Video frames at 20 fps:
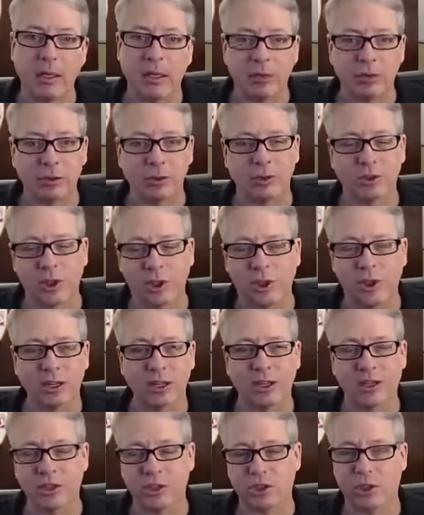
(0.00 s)
So it's only
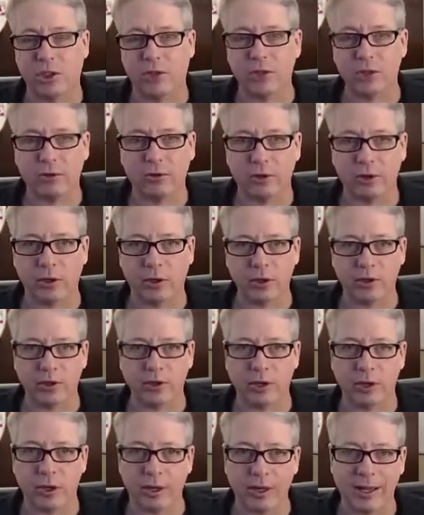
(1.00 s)
going to show you the first
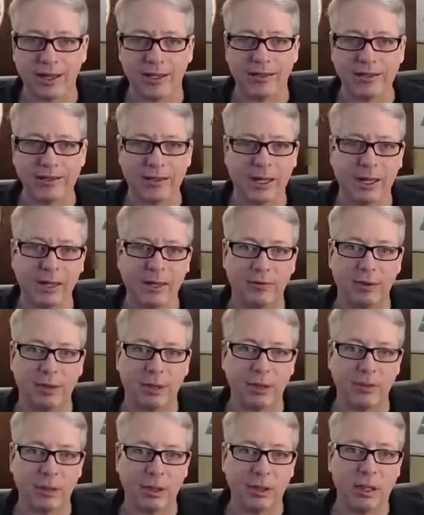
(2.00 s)
30. That is kind of a
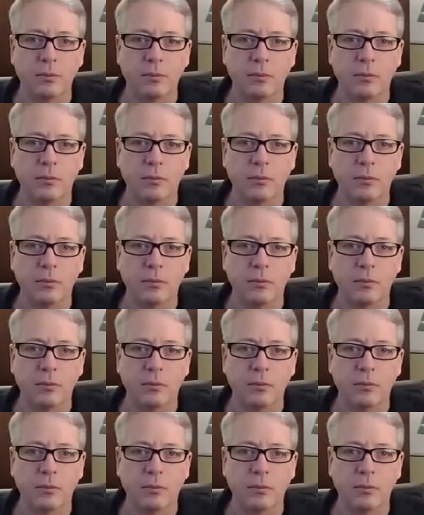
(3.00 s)
limit.